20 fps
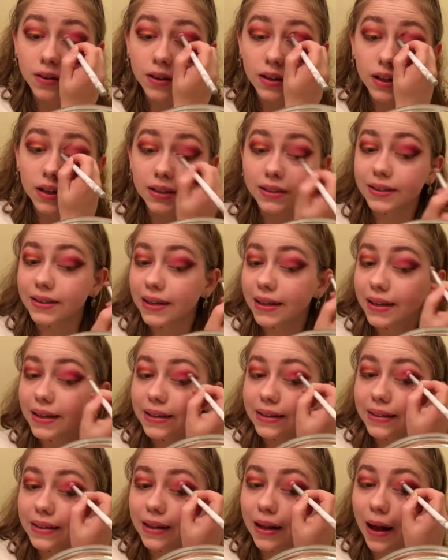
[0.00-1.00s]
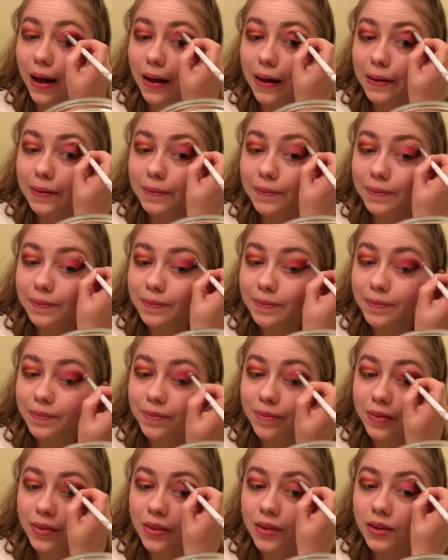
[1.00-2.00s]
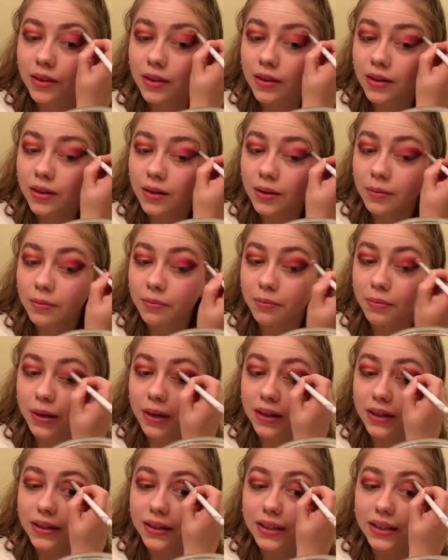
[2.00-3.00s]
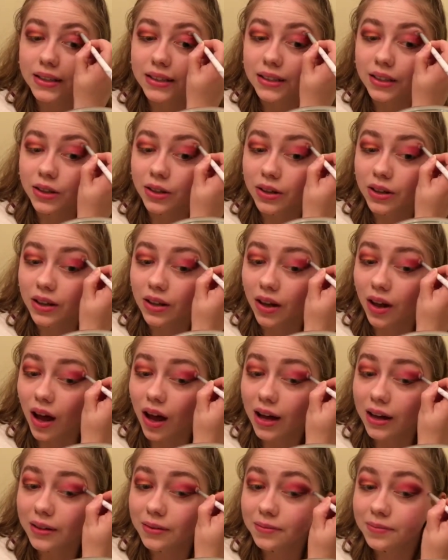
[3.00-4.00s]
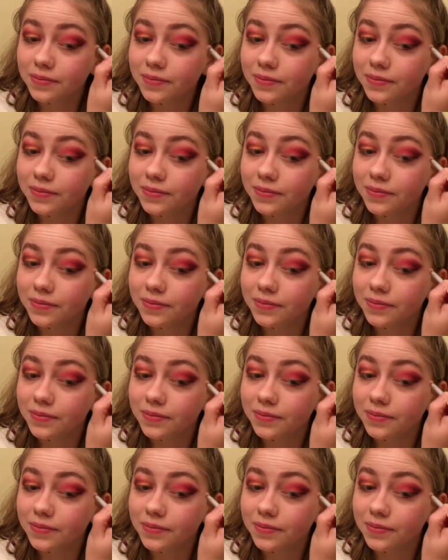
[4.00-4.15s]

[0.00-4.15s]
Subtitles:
because it's a lot, but it's a good a lot.